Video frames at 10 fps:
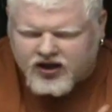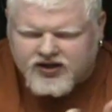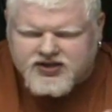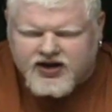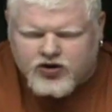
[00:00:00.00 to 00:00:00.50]

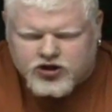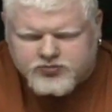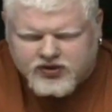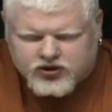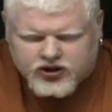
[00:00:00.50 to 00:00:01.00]
It's a
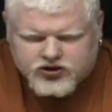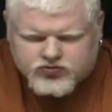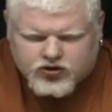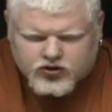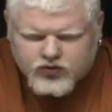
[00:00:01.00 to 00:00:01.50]
heritage building in
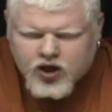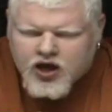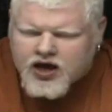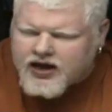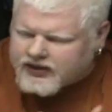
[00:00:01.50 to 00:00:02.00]
Toronto.
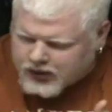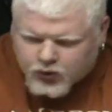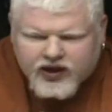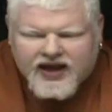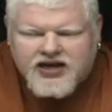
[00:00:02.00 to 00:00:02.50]

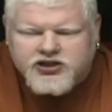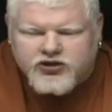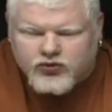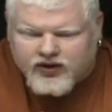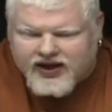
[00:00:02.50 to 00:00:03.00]
Location.